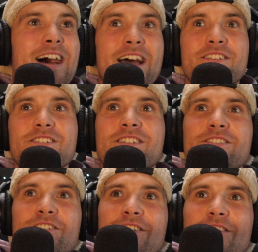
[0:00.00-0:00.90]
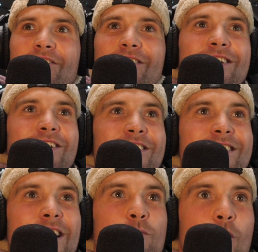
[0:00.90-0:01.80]
and just stood and looked at
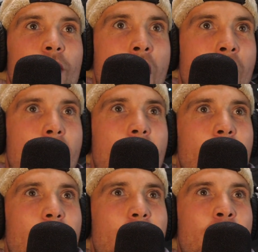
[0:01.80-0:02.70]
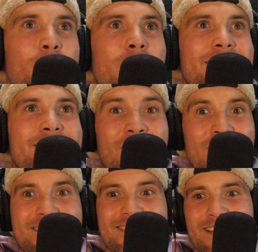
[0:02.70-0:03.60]
us, and we were like, oh my
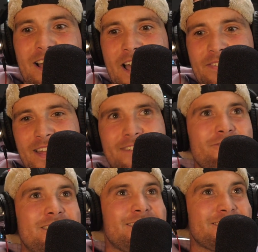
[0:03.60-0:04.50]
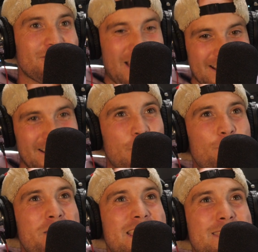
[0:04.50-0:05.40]
God. And then we saw it had a little
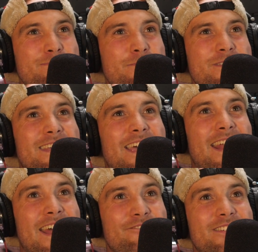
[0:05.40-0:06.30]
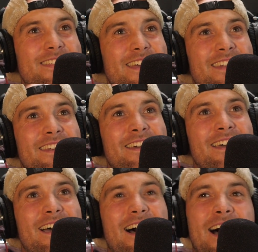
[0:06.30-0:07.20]
baby with it and everything,
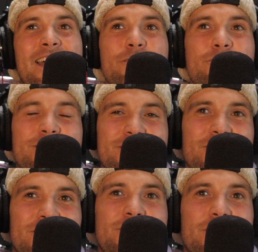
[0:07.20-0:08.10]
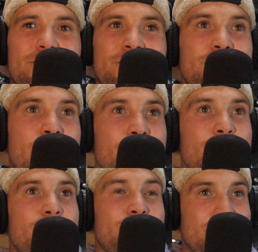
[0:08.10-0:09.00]
and it was just
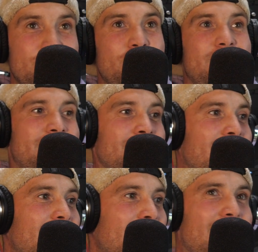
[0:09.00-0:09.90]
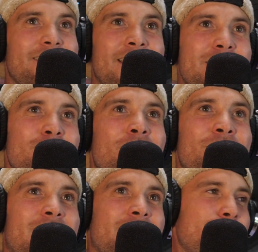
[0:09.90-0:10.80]
so stunning. Later
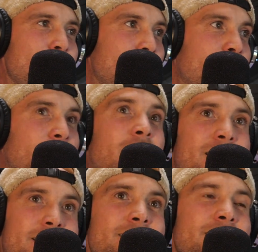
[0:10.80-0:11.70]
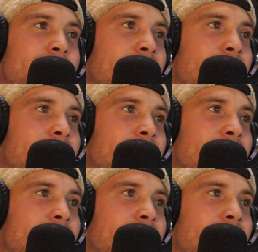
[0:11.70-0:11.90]
on that night,